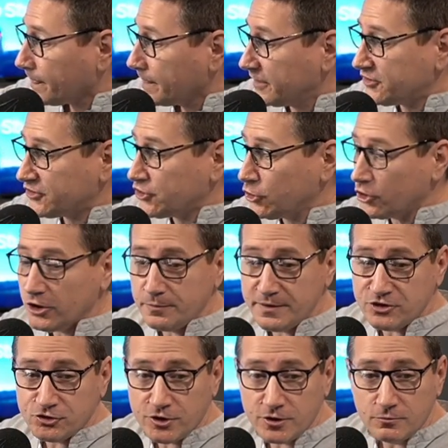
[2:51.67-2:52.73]
This is too good to
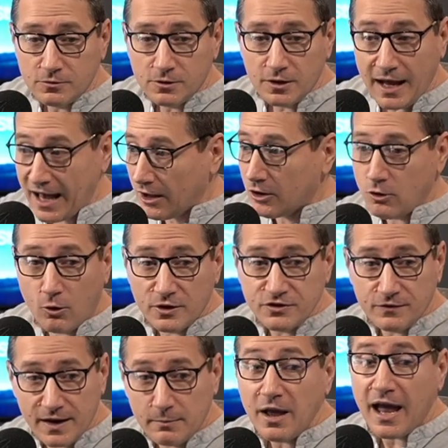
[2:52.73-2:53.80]
be true. Alan Horn's
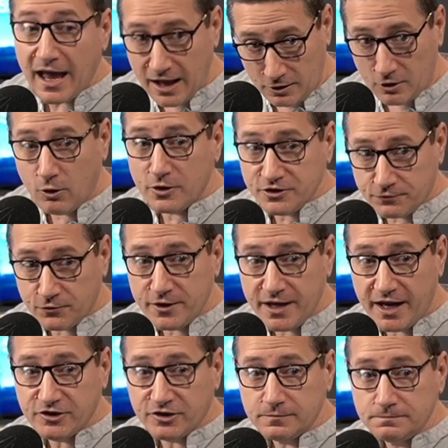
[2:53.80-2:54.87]
available. Alan Horn's a free
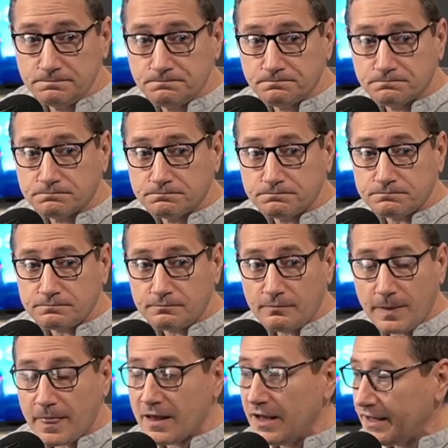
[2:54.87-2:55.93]
agent.
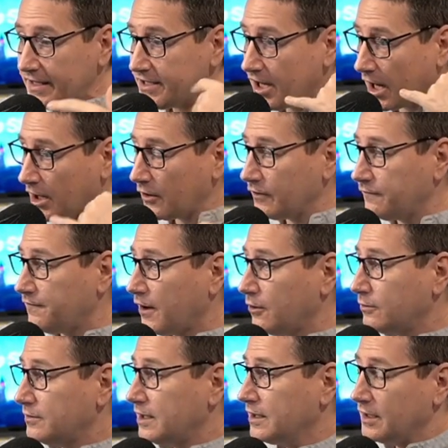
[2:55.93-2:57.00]
He got on the
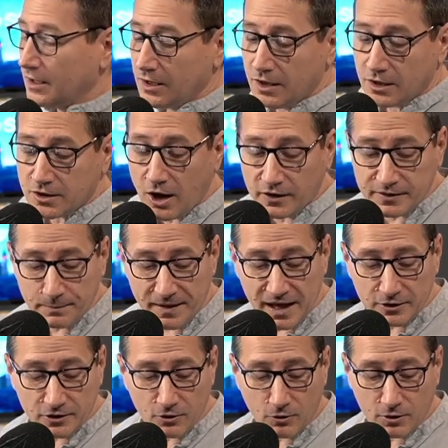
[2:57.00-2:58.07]
phone, called up
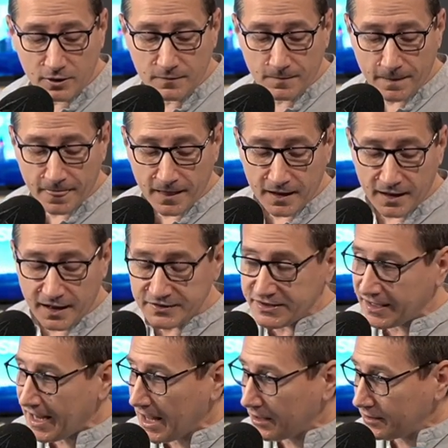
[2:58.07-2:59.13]
Alan Horn, and
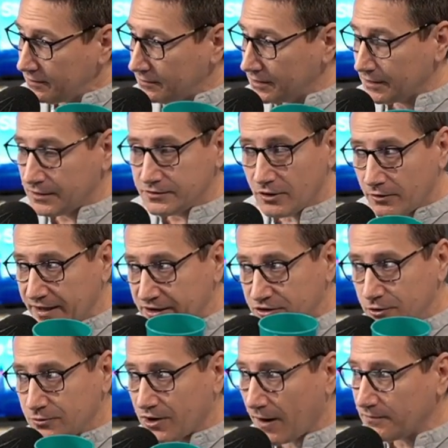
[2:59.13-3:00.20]
said, Alan, don't get
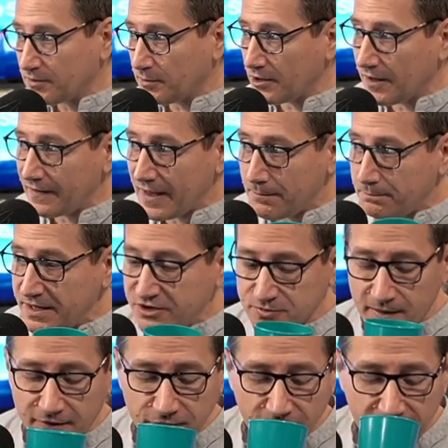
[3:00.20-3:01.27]
too comfortable on that
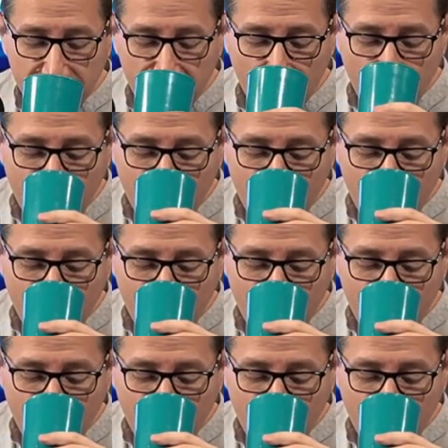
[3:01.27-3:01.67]
beach, my friend.